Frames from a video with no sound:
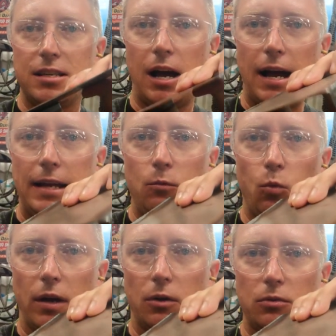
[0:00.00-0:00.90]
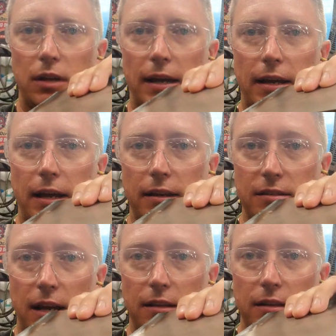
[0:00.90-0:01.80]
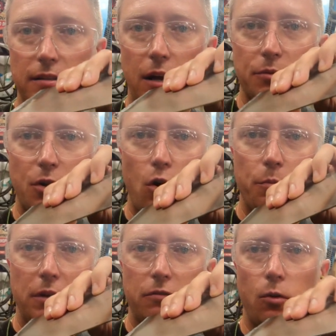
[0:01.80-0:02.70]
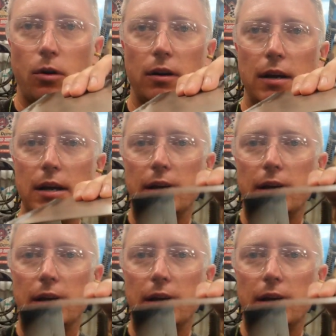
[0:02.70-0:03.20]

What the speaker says: tight weld, like exactly as I was hoping for,